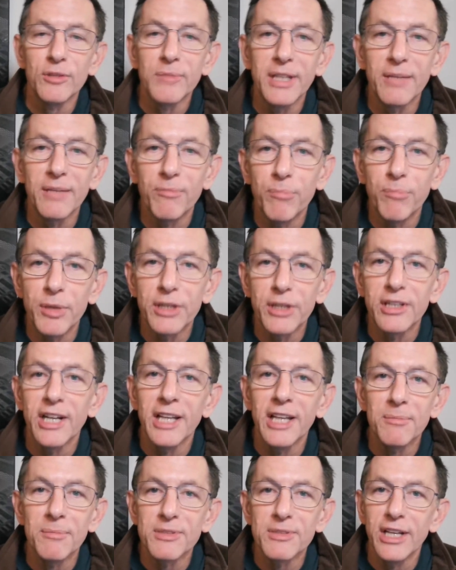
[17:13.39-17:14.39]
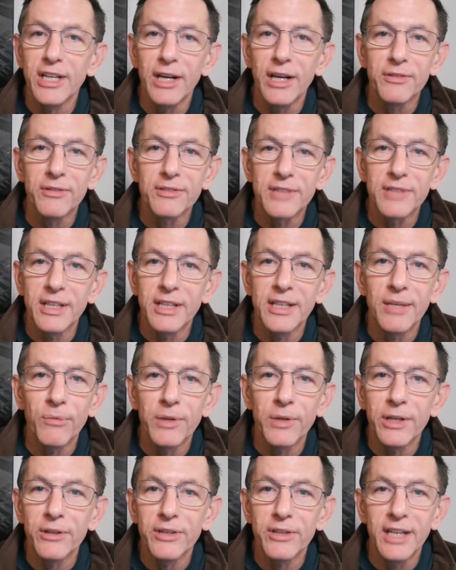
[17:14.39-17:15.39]
They put it on themselves, and then
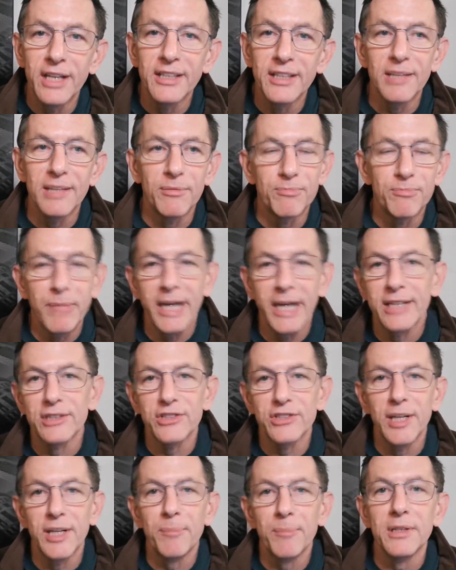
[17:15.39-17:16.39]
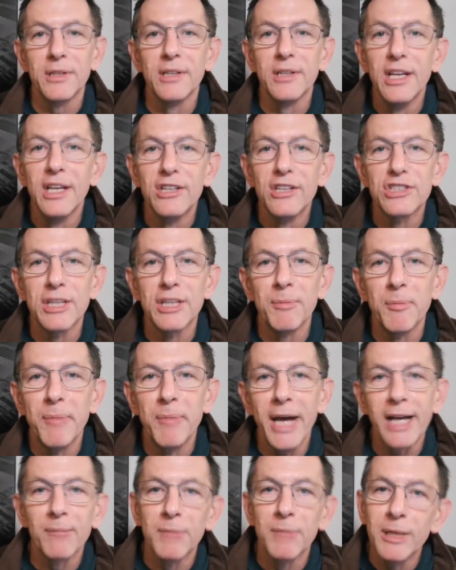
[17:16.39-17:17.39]
when they're done, they package it up and ship it
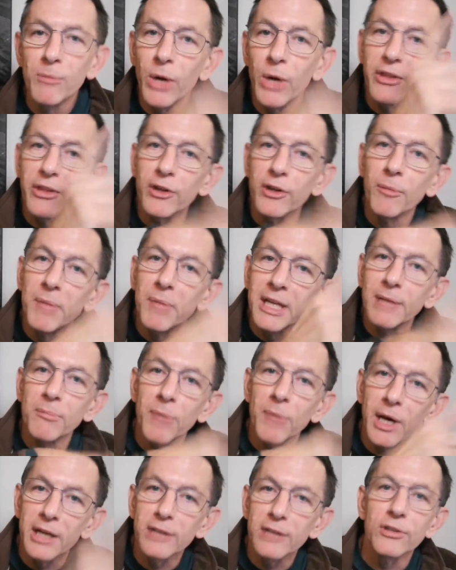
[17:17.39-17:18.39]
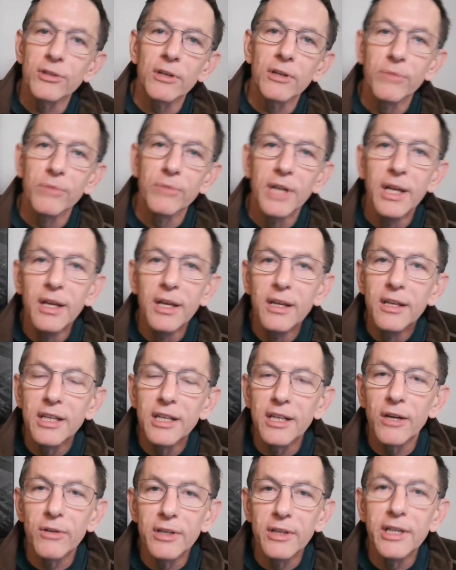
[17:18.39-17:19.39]
back. Meanwhile, they're being monitored,
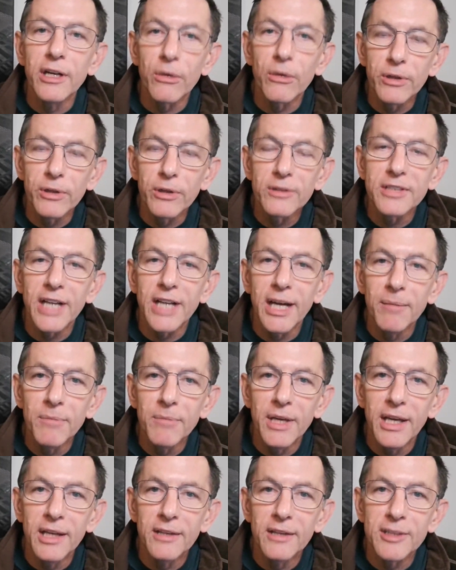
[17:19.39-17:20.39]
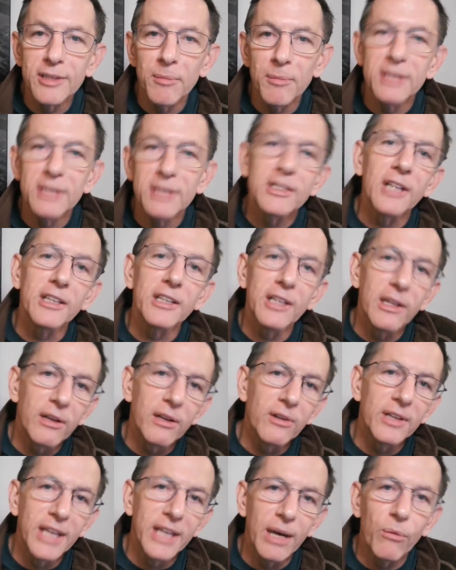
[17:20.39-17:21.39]
in near real time, and somebody's on the other
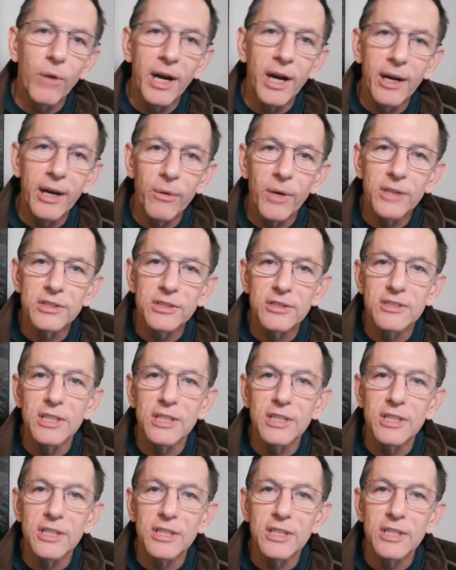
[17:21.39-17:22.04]
end of that wire watching.